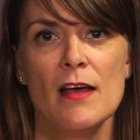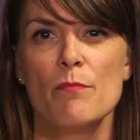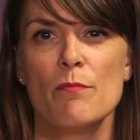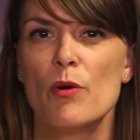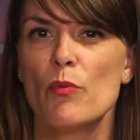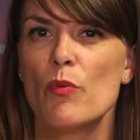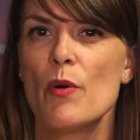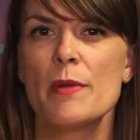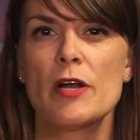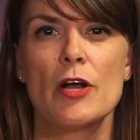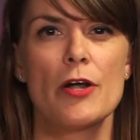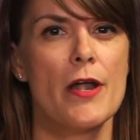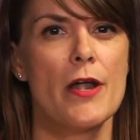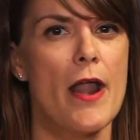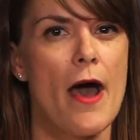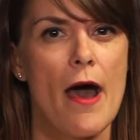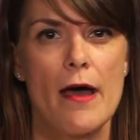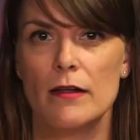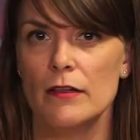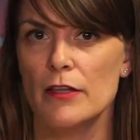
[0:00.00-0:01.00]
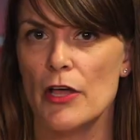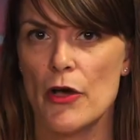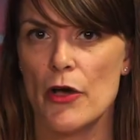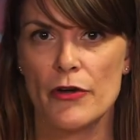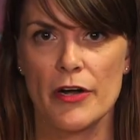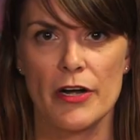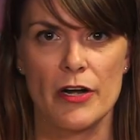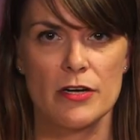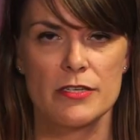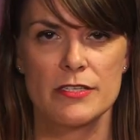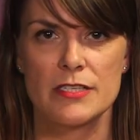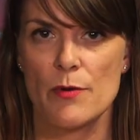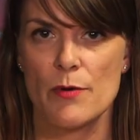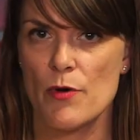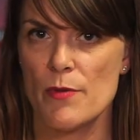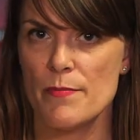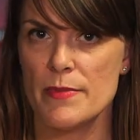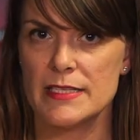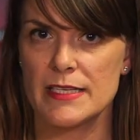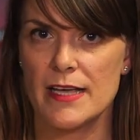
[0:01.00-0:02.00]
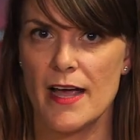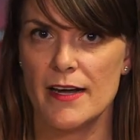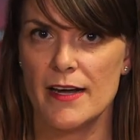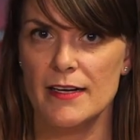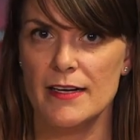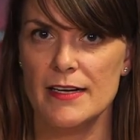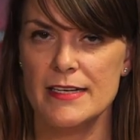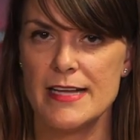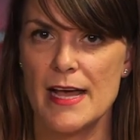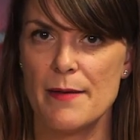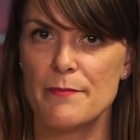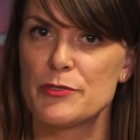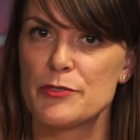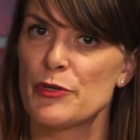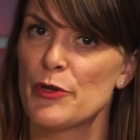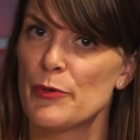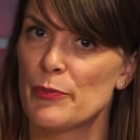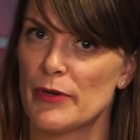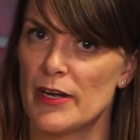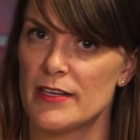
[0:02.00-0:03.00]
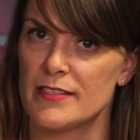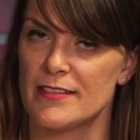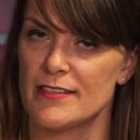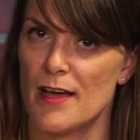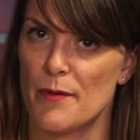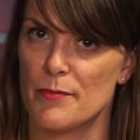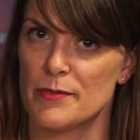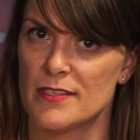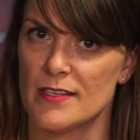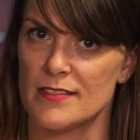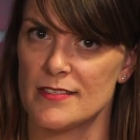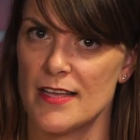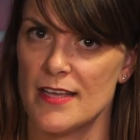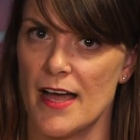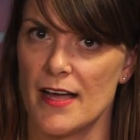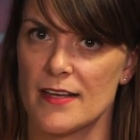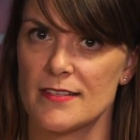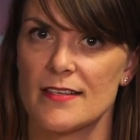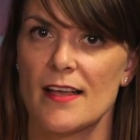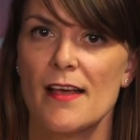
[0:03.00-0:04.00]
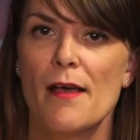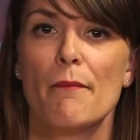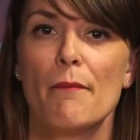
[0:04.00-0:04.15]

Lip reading: But women are not alone in our somewhat misguided attempts to impress the opposite sex.